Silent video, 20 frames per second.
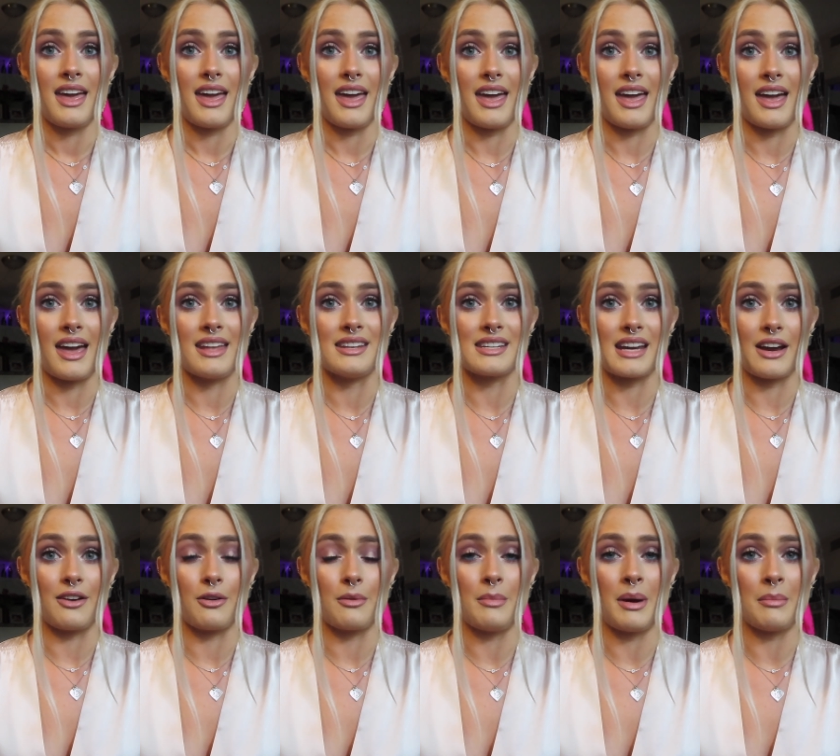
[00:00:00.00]
and
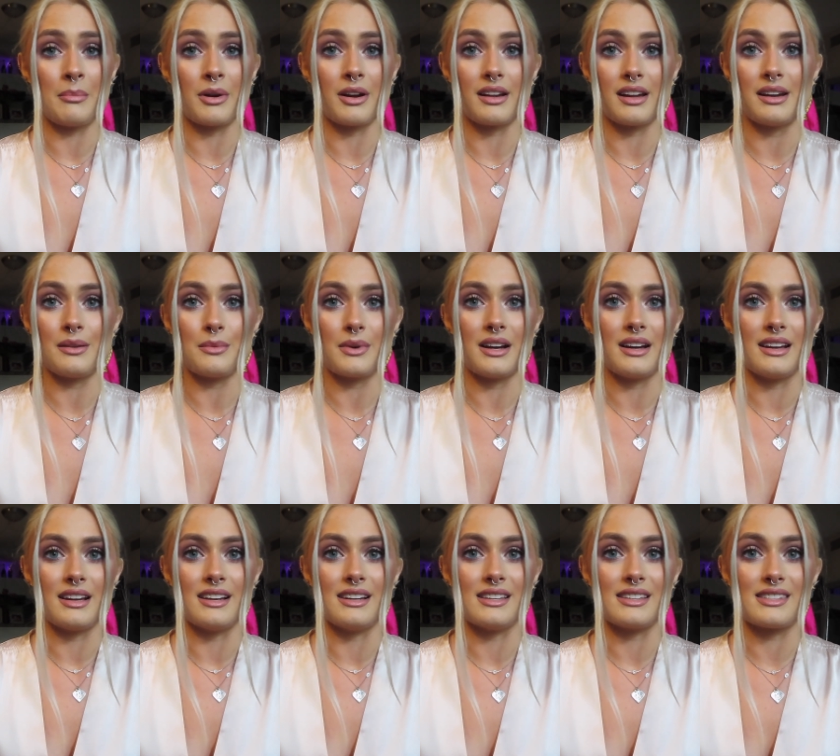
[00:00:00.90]
I remember it
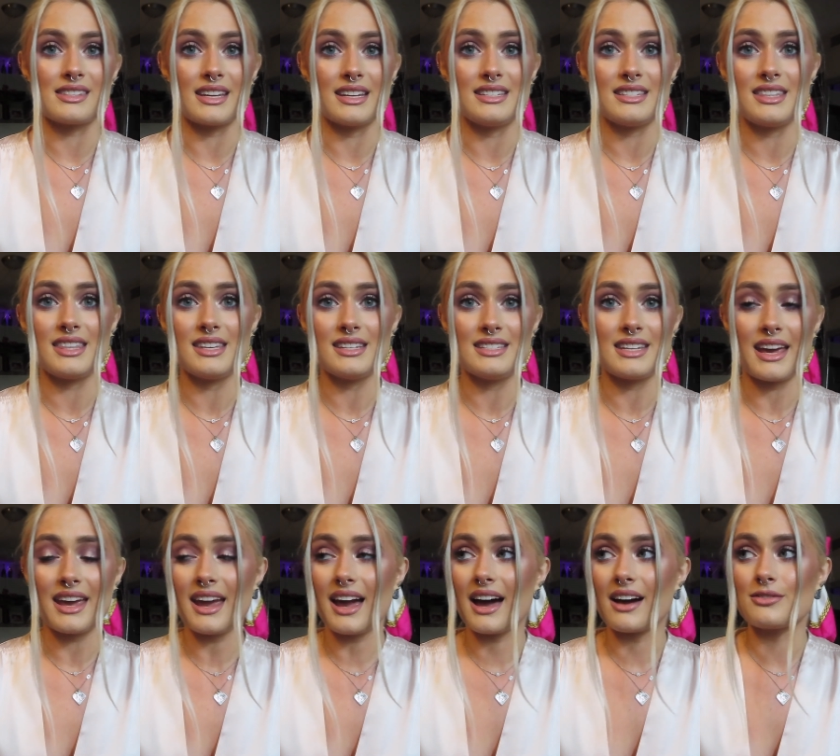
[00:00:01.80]
was the
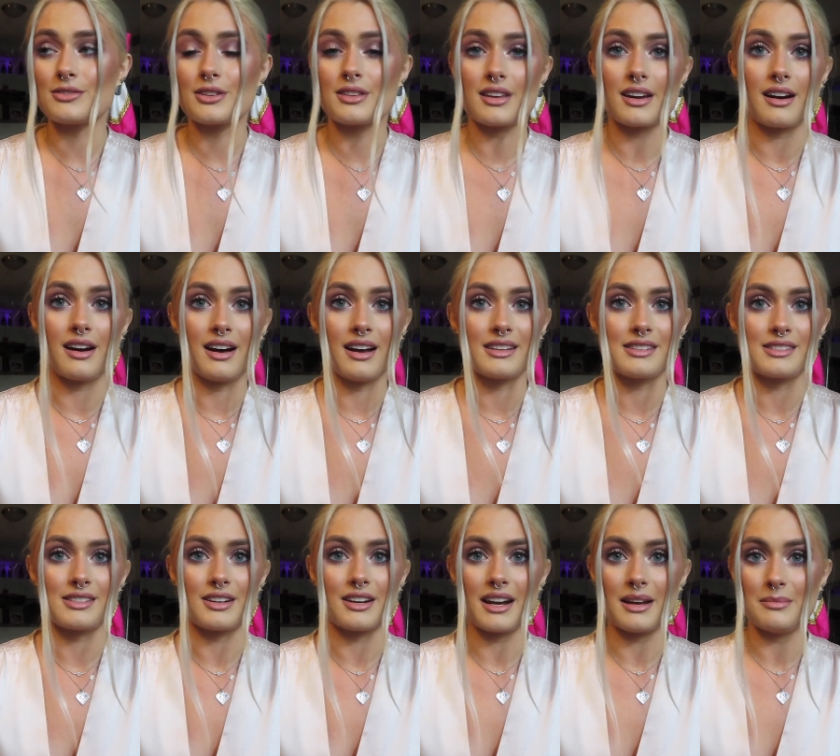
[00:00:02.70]
day after the
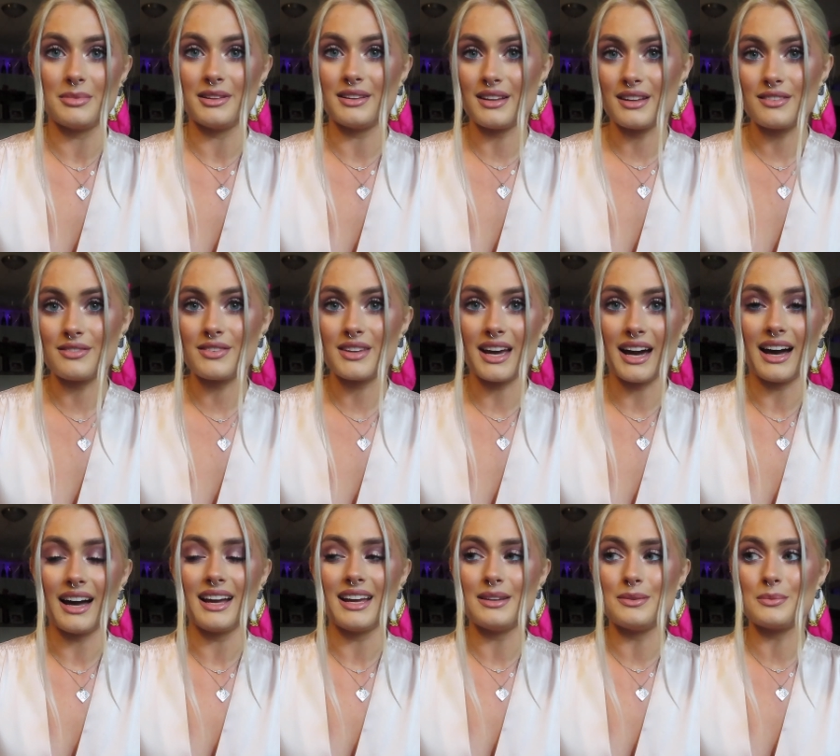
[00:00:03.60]
concert, I believe,
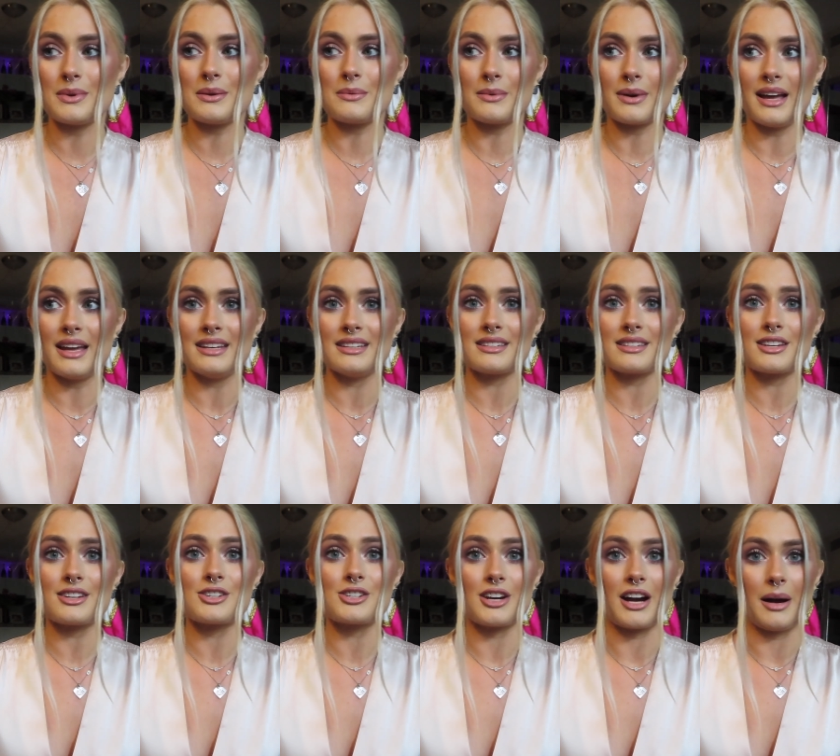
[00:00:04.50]
yeah, and we went
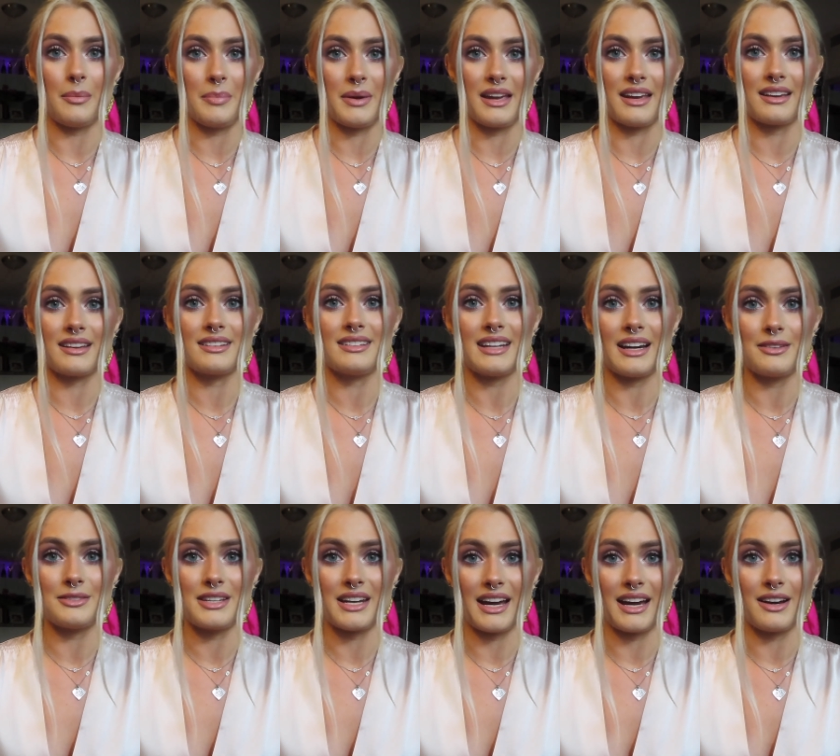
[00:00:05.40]
shopping
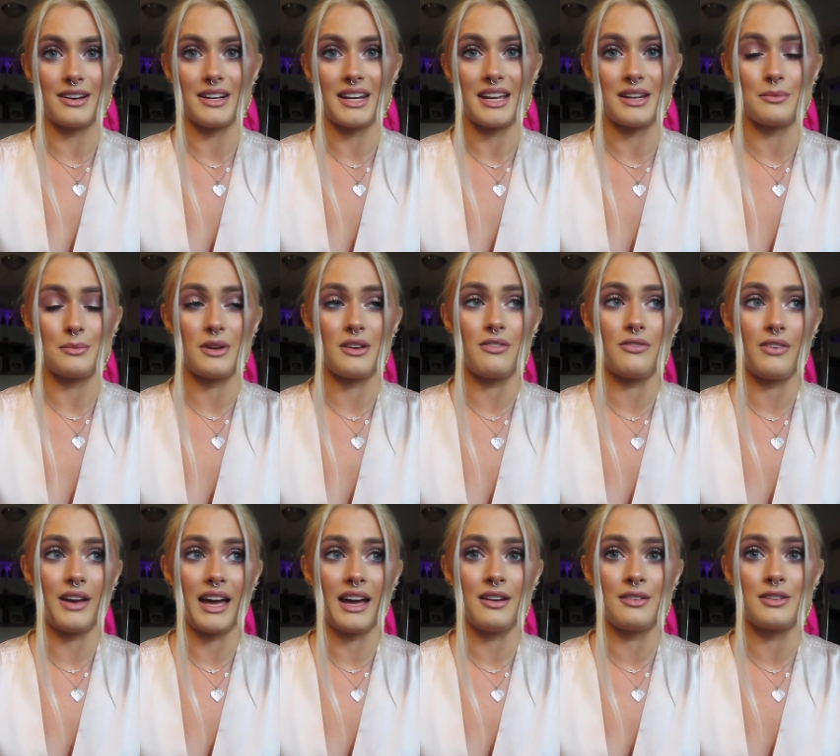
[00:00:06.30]
downtown, and we
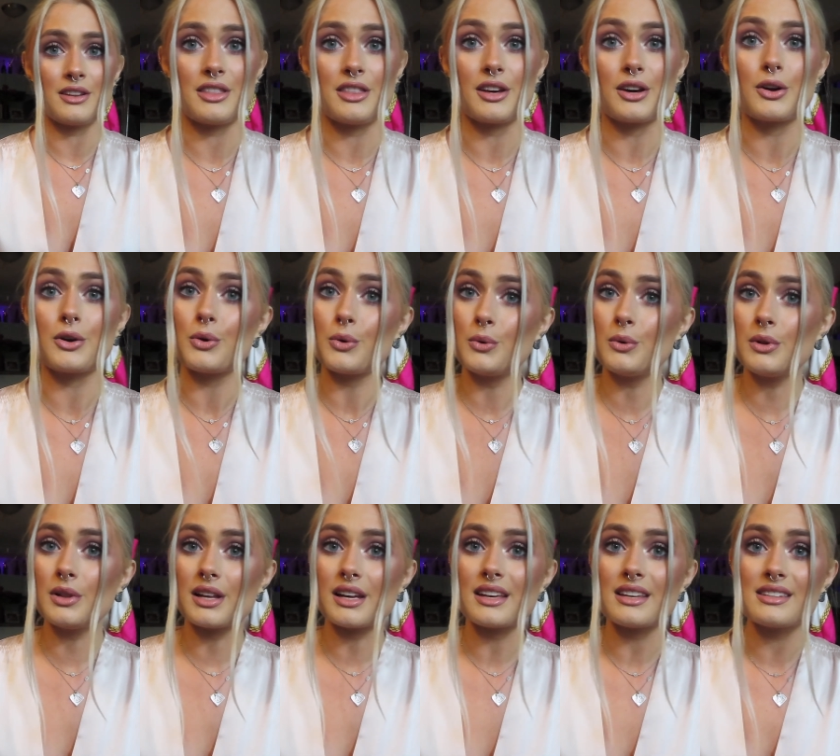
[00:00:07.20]
found the
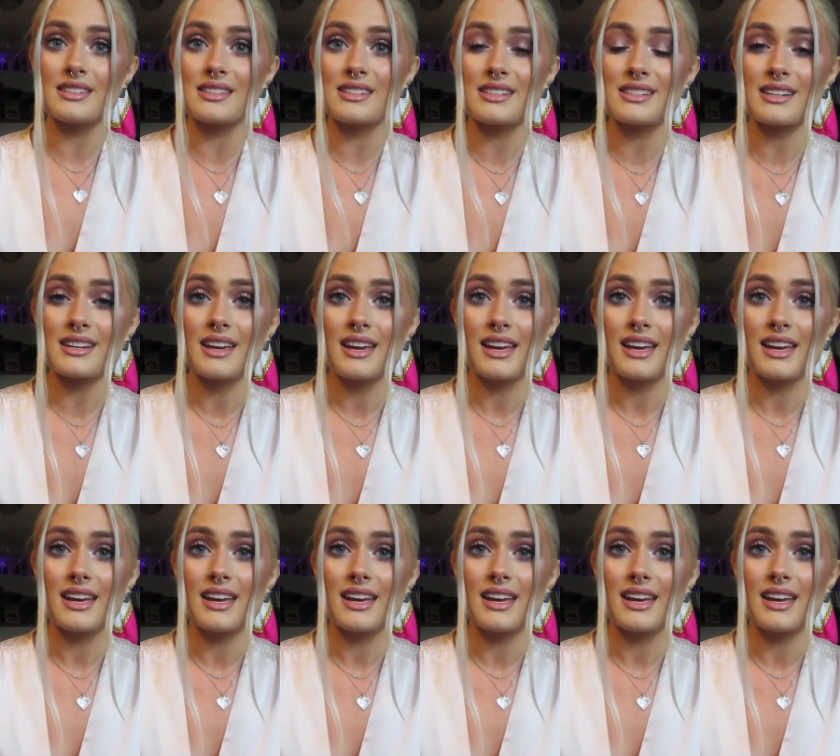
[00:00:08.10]
coolest